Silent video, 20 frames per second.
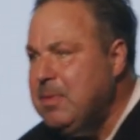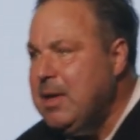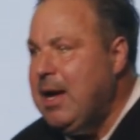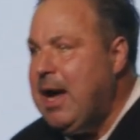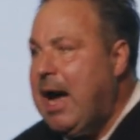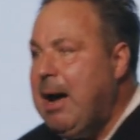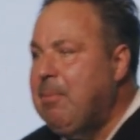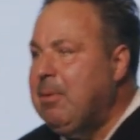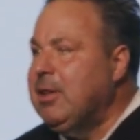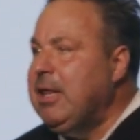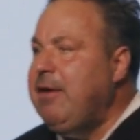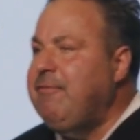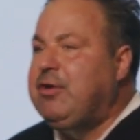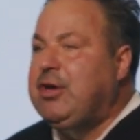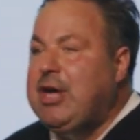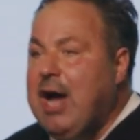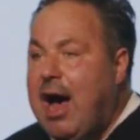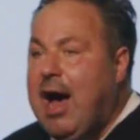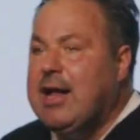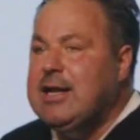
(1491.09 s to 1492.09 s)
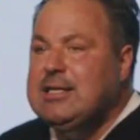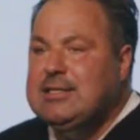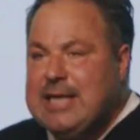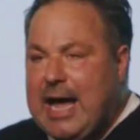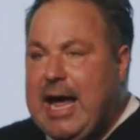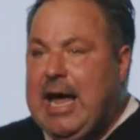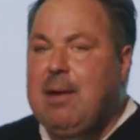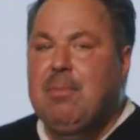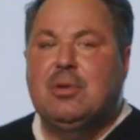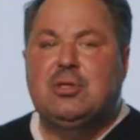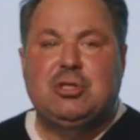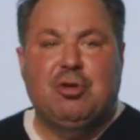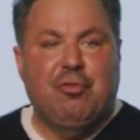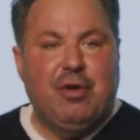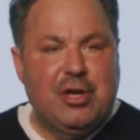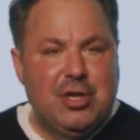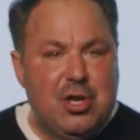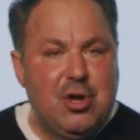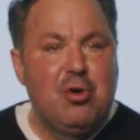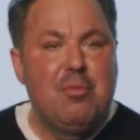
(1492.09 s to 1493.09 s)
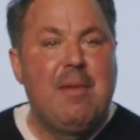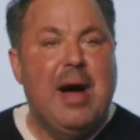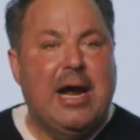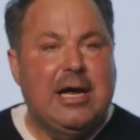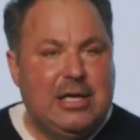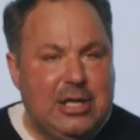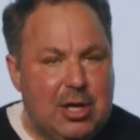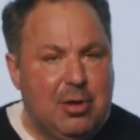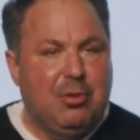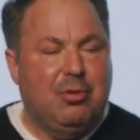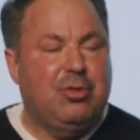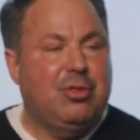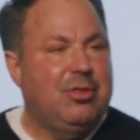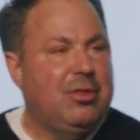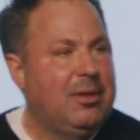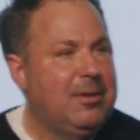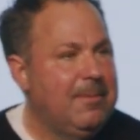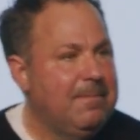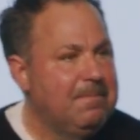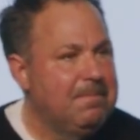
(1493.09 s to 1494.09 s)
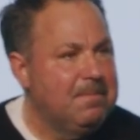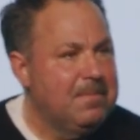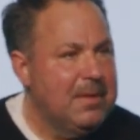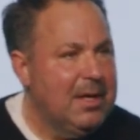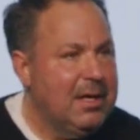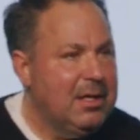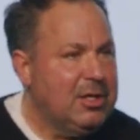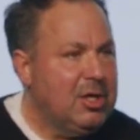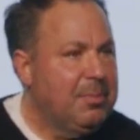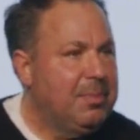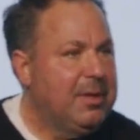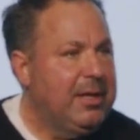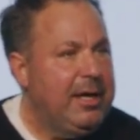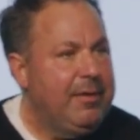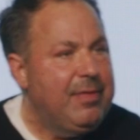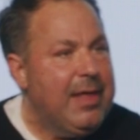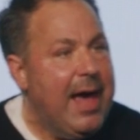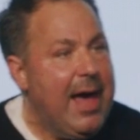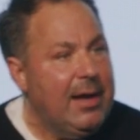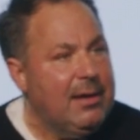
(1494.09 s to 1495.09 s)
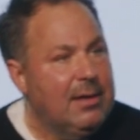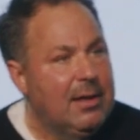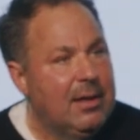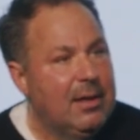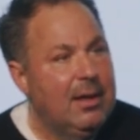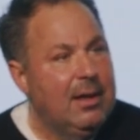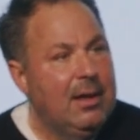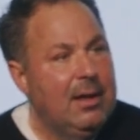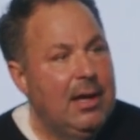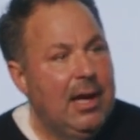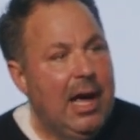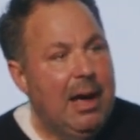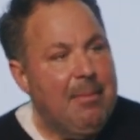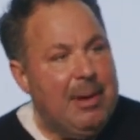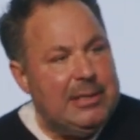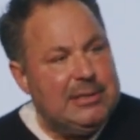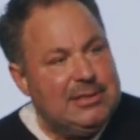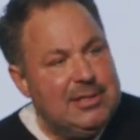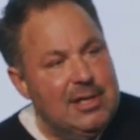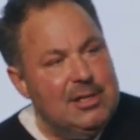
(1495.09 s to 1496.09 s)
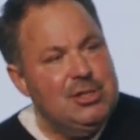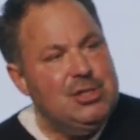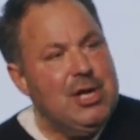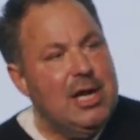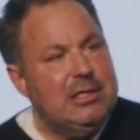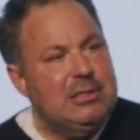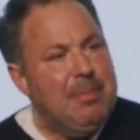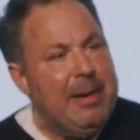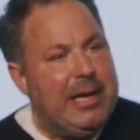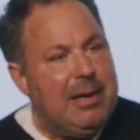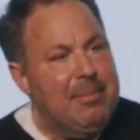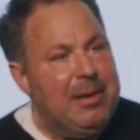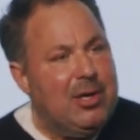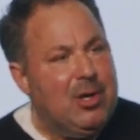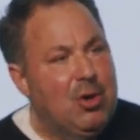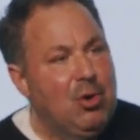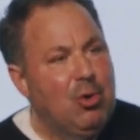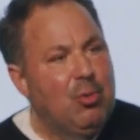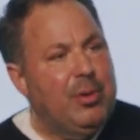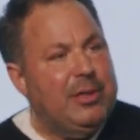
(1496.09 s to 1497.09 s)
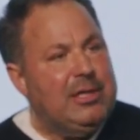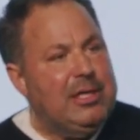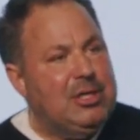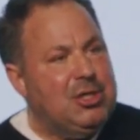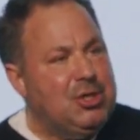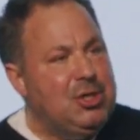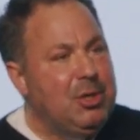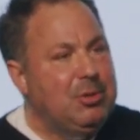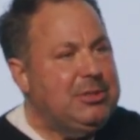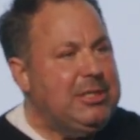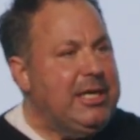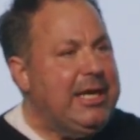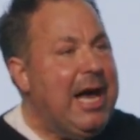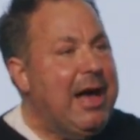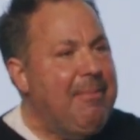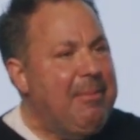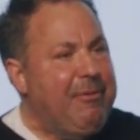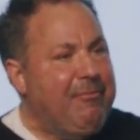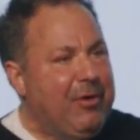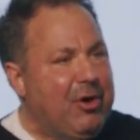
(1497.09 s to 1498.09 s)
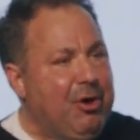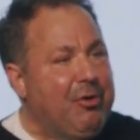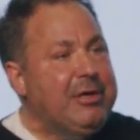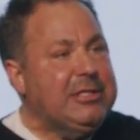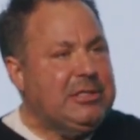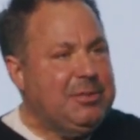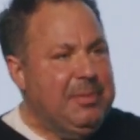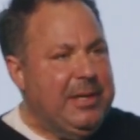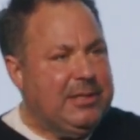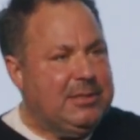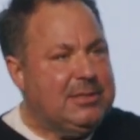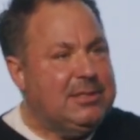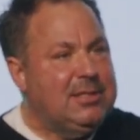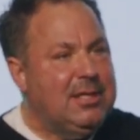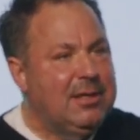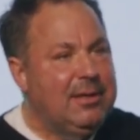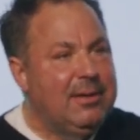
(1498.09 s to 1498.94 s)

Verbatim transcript: I believe God is able to renew my youth. You believe that? And my son John's making me cool with these shoes he got me for Christmas.